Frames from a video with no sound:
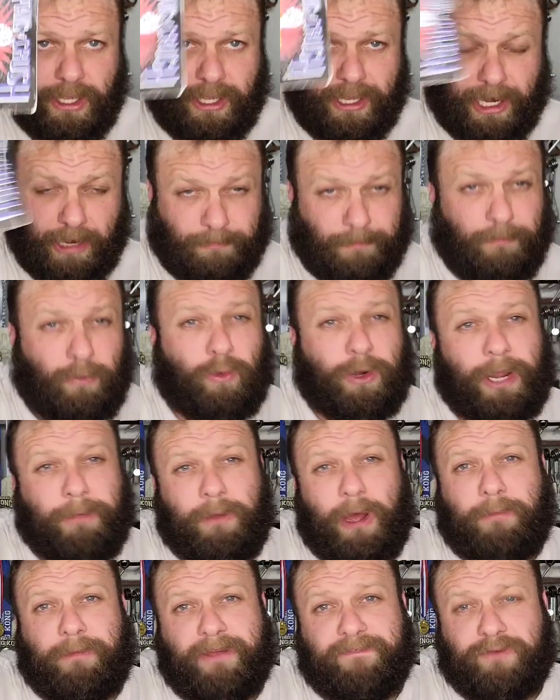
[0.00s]
I remember when I
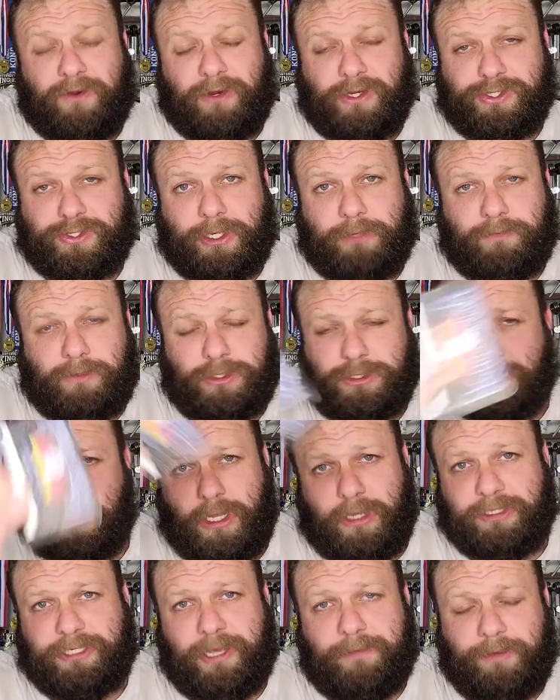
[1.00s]
bought my first grippers a
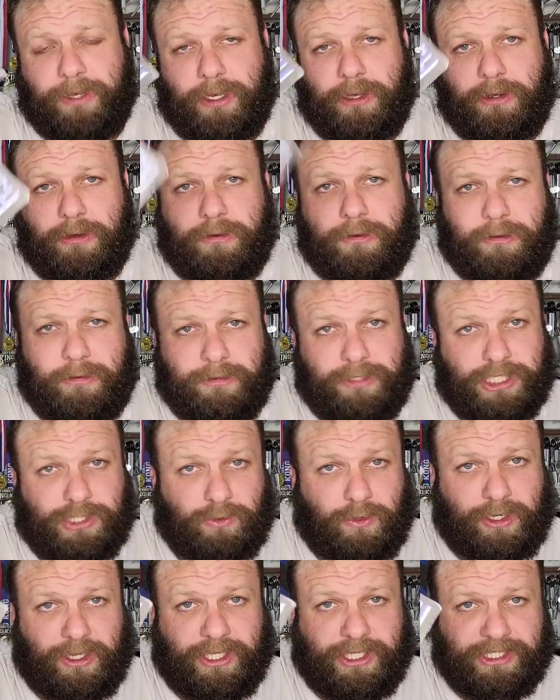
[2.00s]
long time ago,
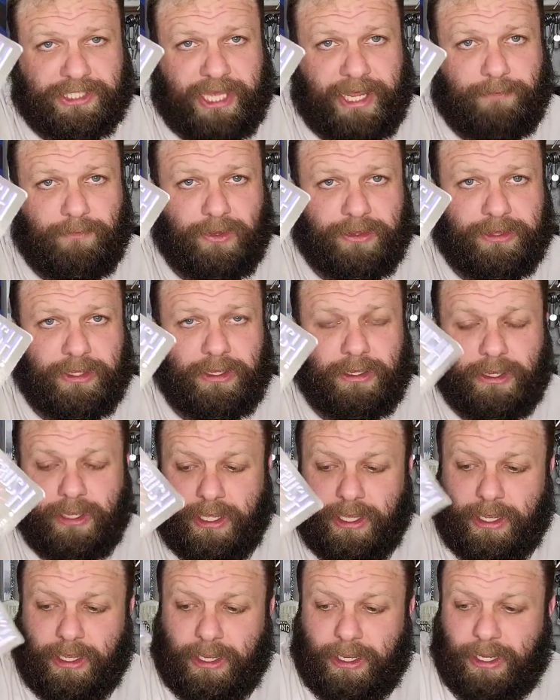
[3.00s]
one of these came with it.
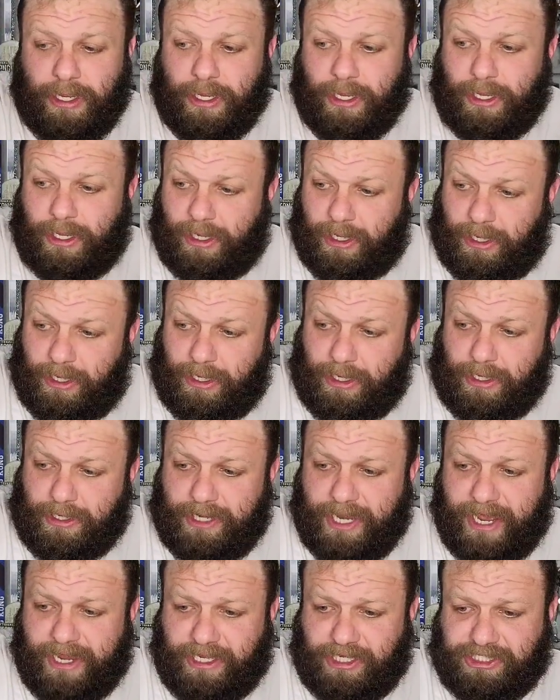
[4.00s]

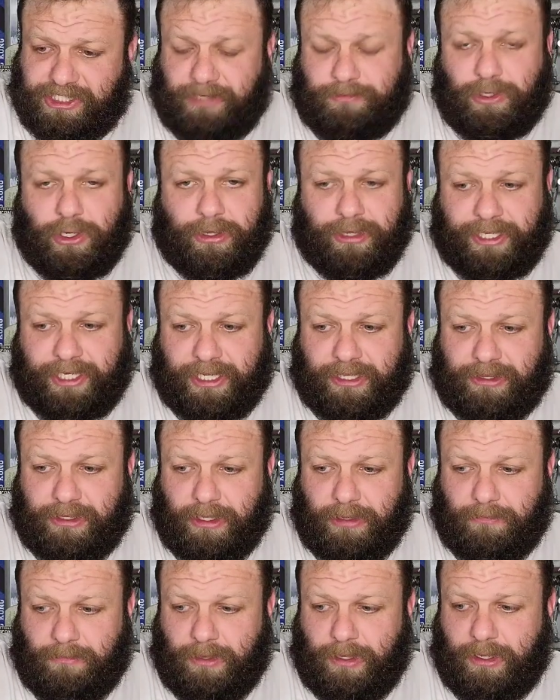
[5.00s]
Now you seem to only get
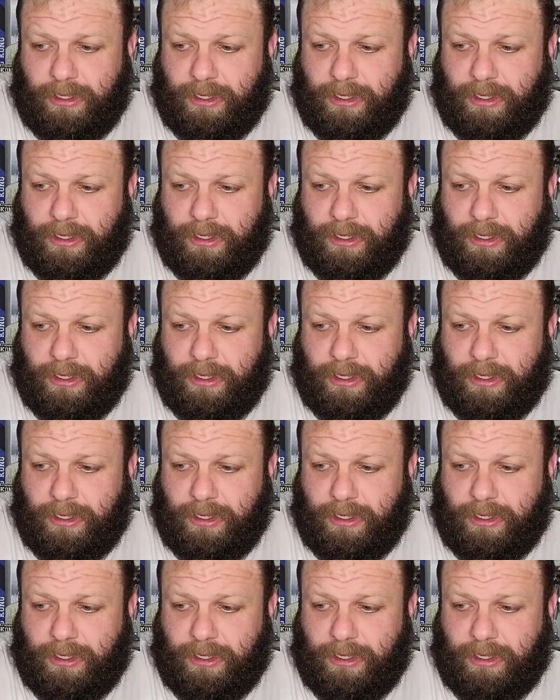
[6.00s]
them